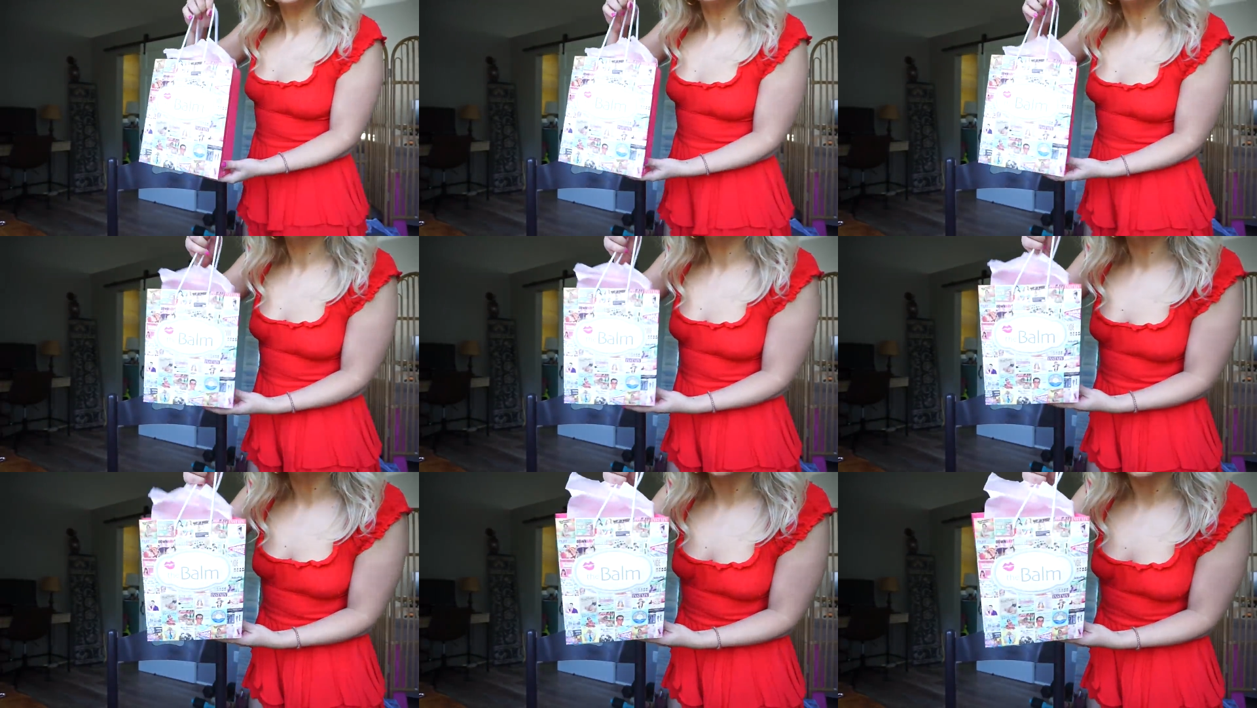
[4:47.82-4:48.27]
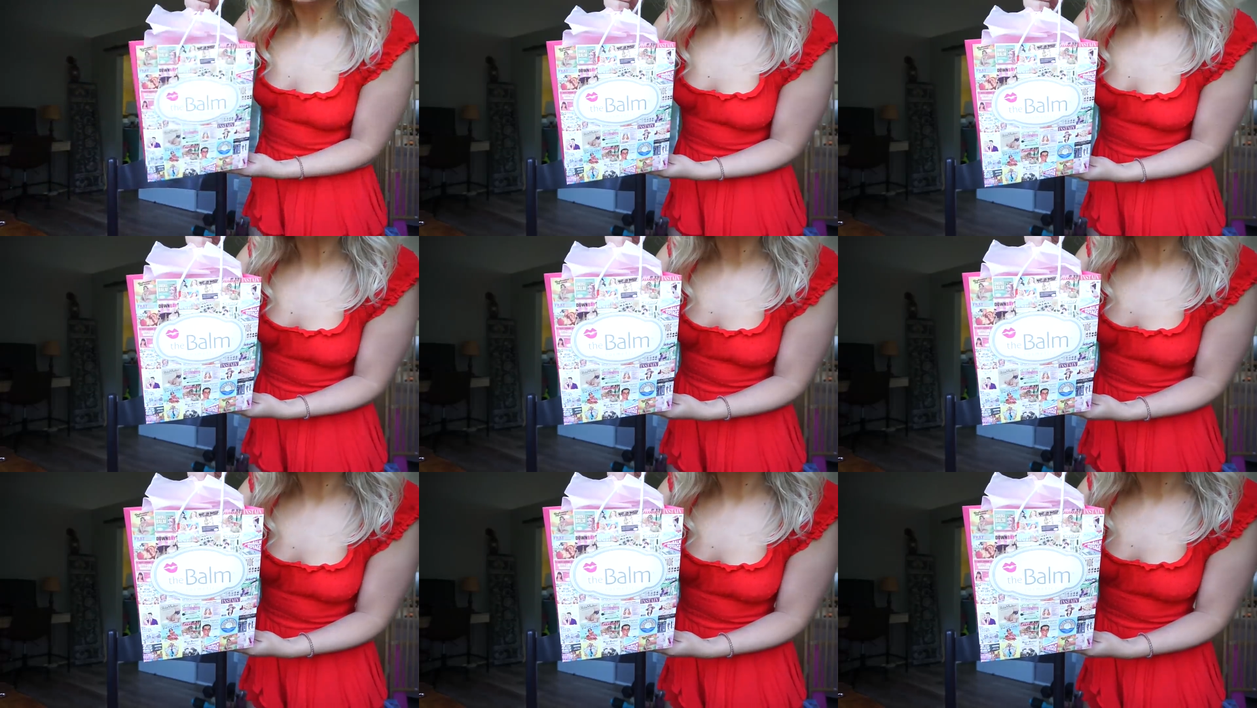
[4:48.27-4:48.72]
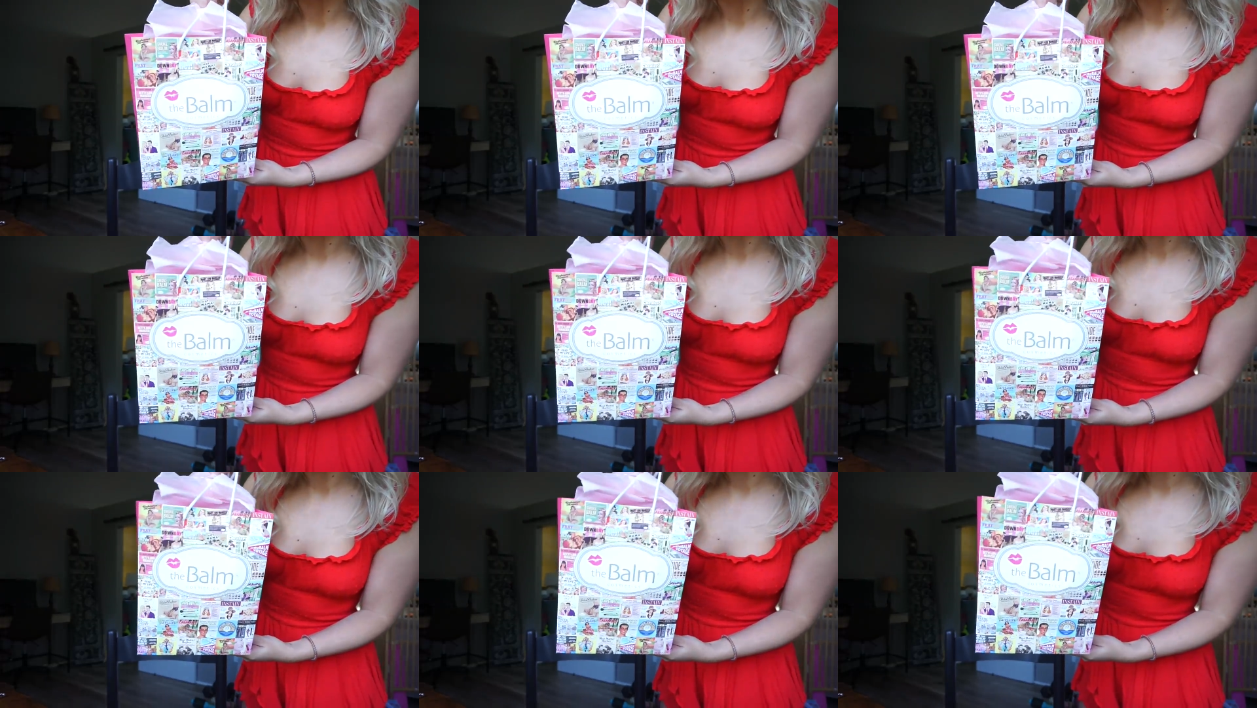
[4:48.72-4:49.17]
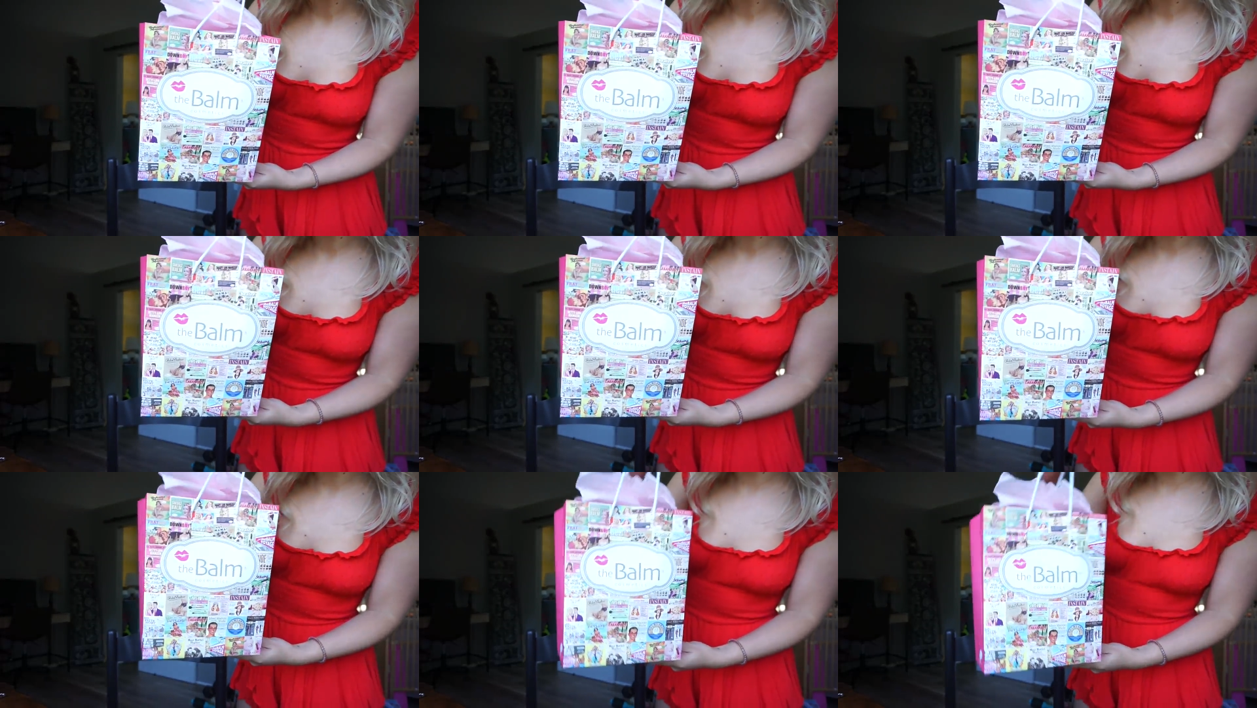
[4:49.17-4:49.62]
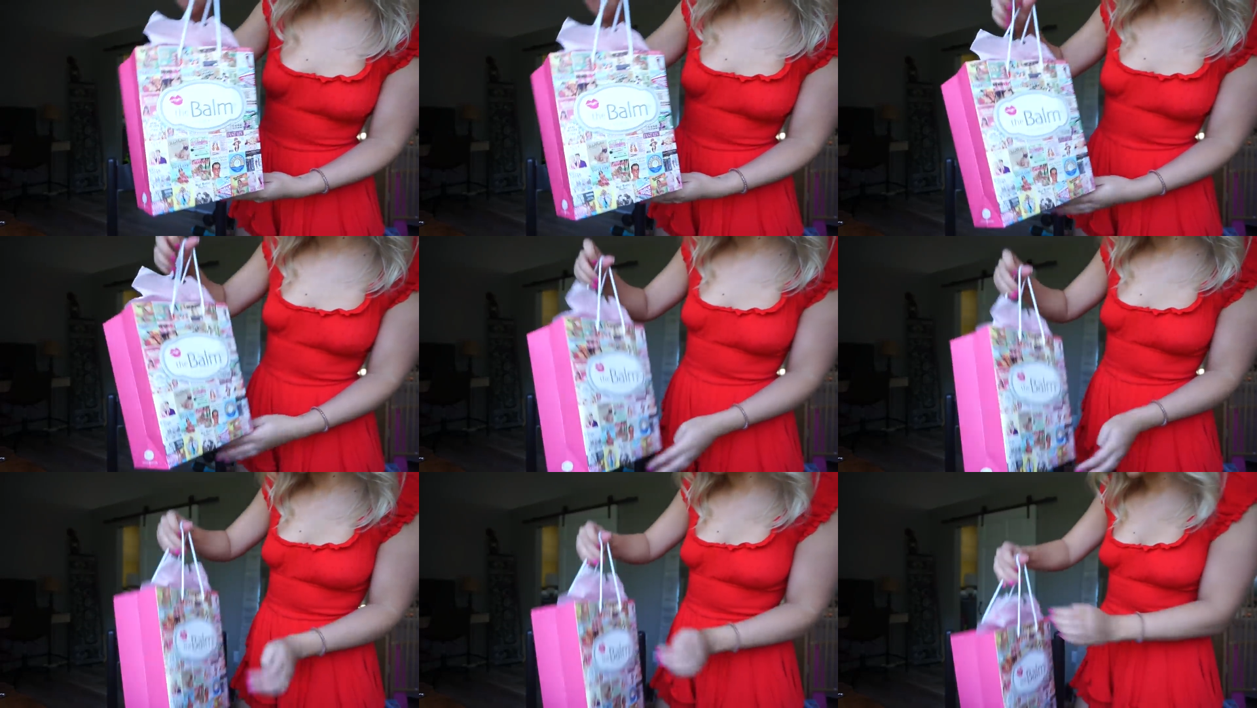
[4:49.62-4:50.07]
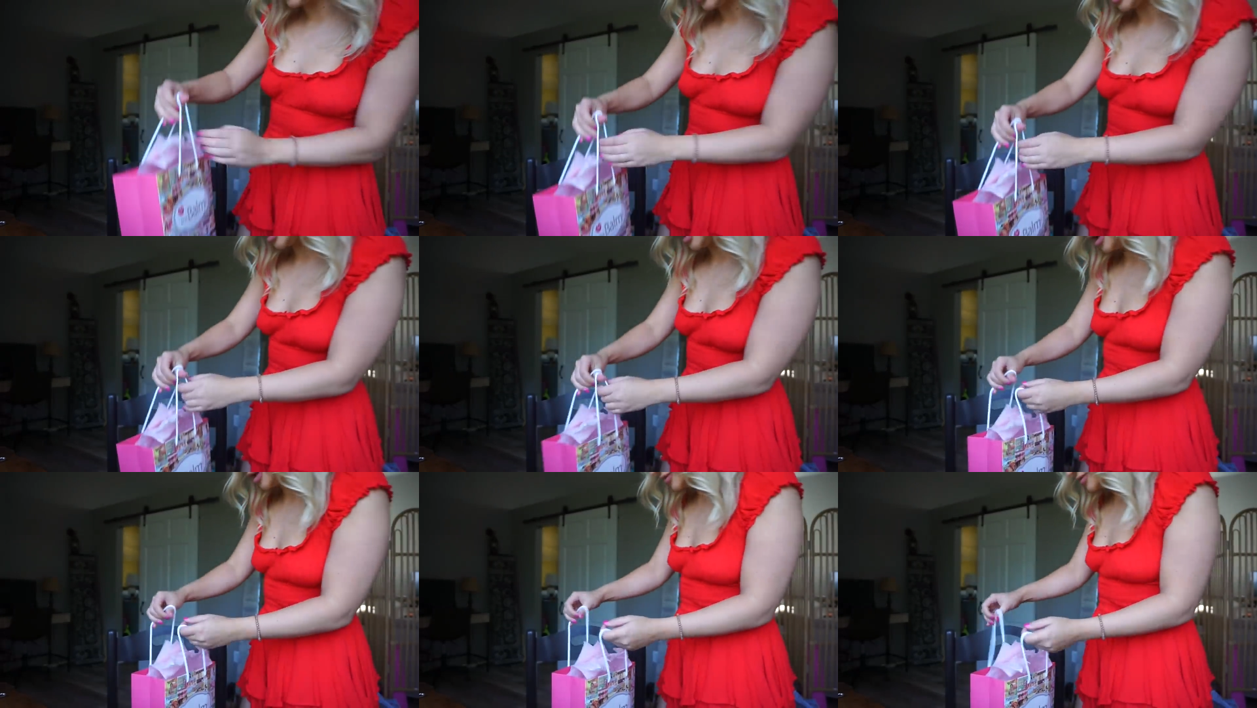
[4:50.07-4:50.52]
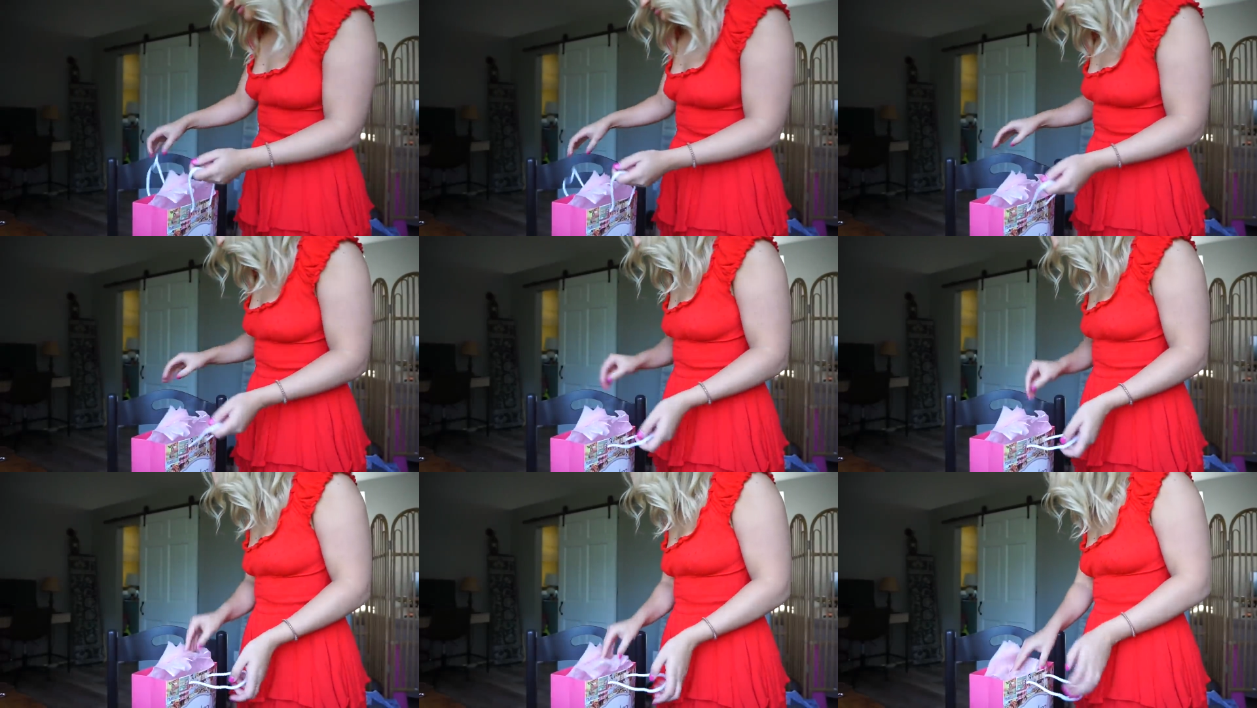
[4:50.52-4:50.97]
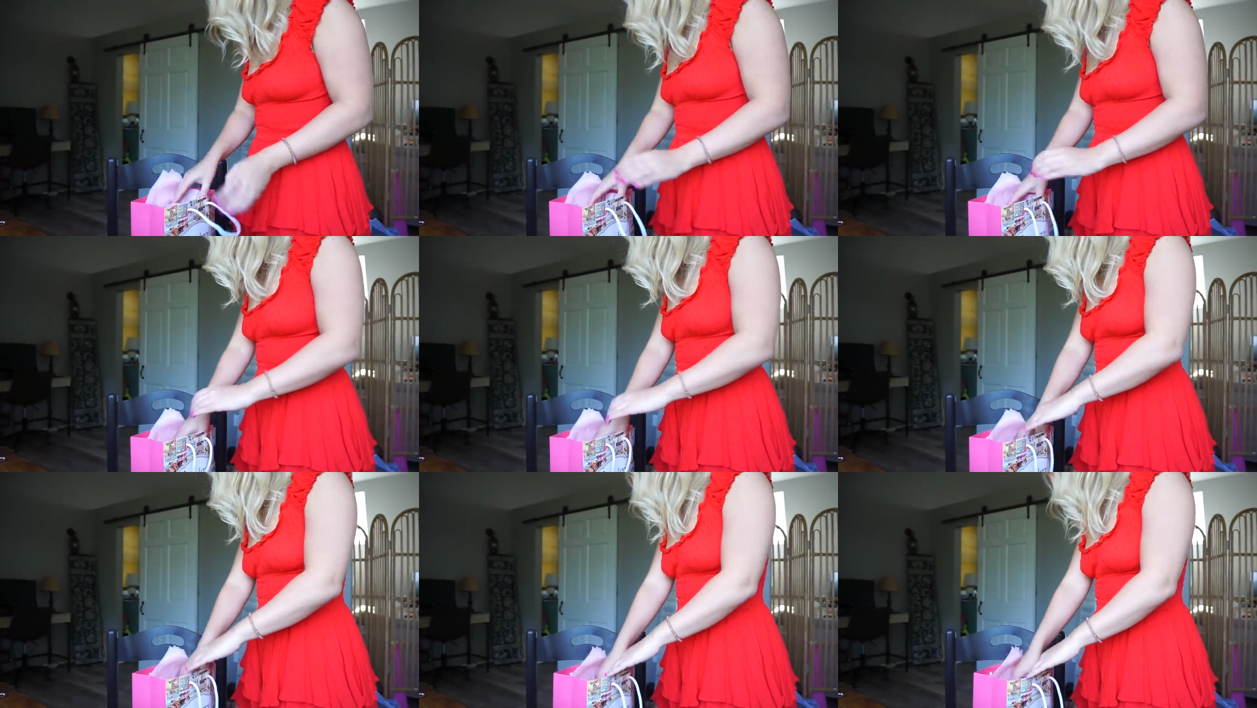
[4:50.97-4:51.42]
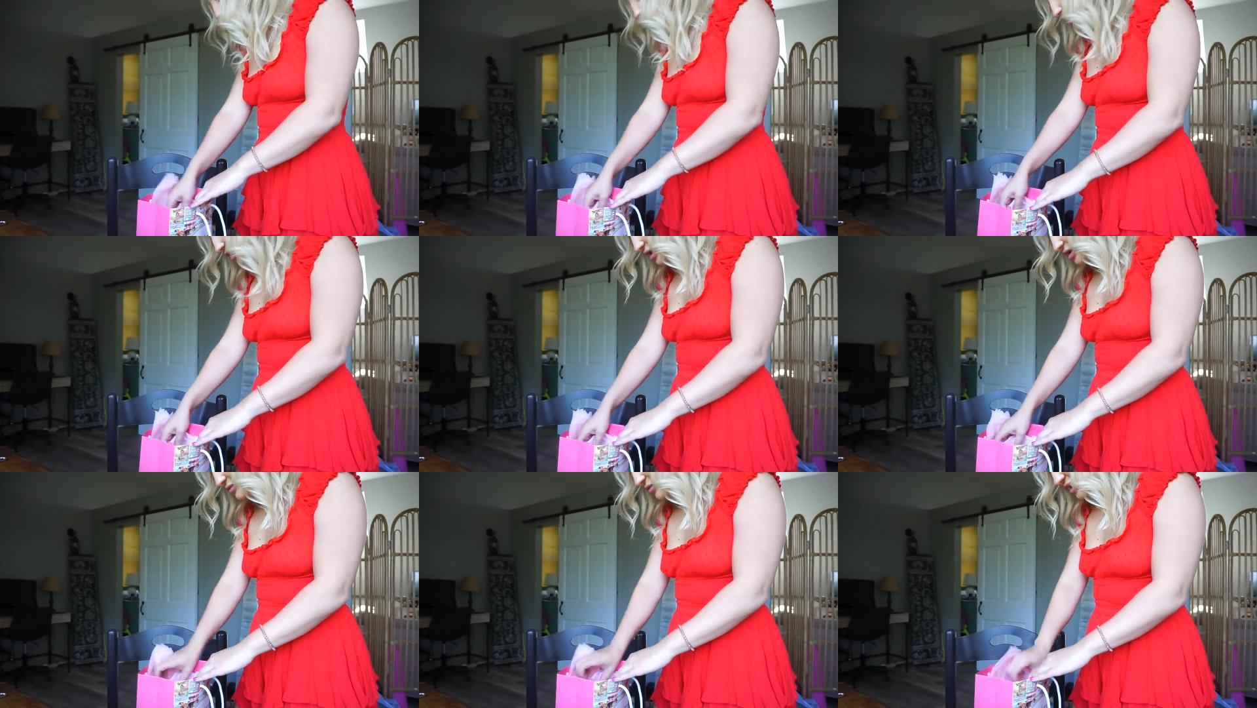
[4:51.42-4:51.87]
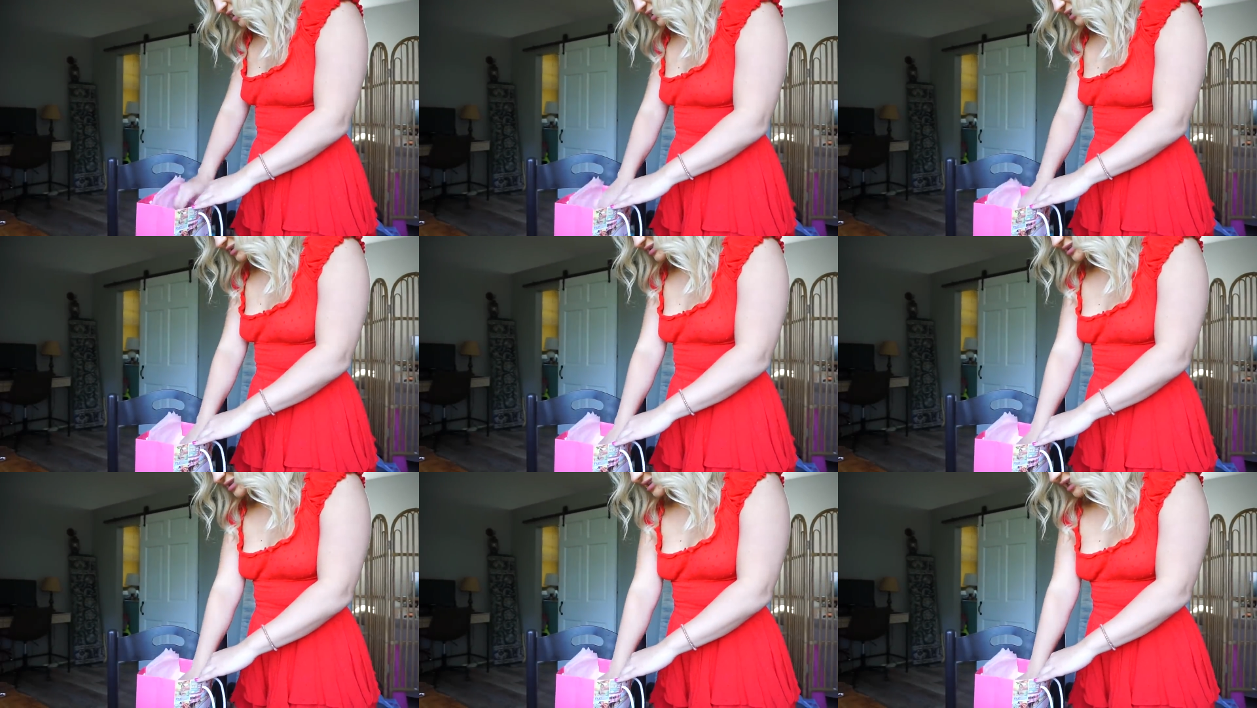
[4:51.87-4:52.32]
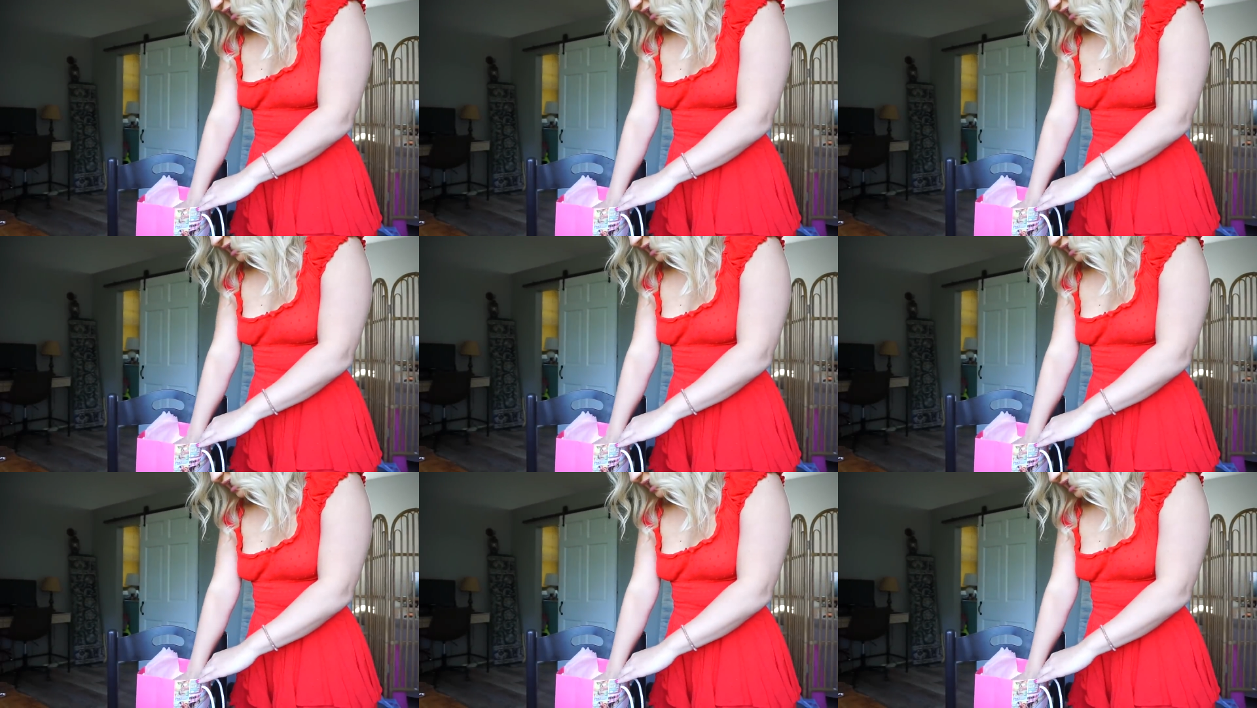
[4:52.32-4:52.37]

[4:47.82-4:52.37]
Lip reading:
Nobody's mouth can be seen.